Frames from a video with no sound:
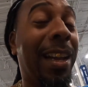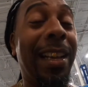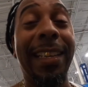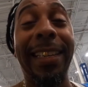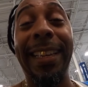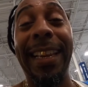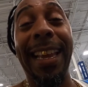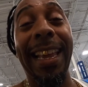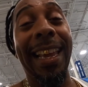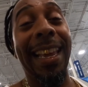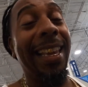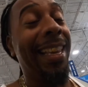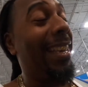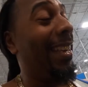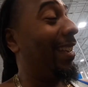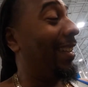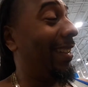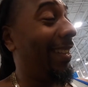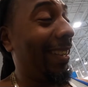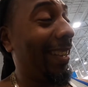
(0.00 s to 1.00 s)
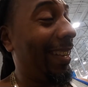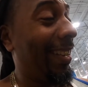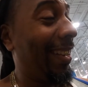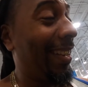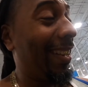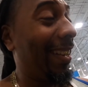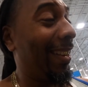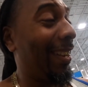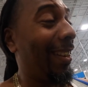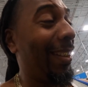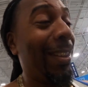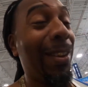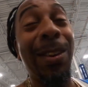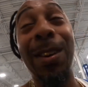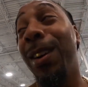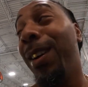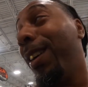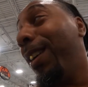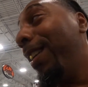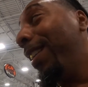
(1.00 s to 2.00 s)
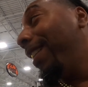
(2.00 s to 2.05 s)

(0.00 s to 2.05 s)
I tell you. Good Lord.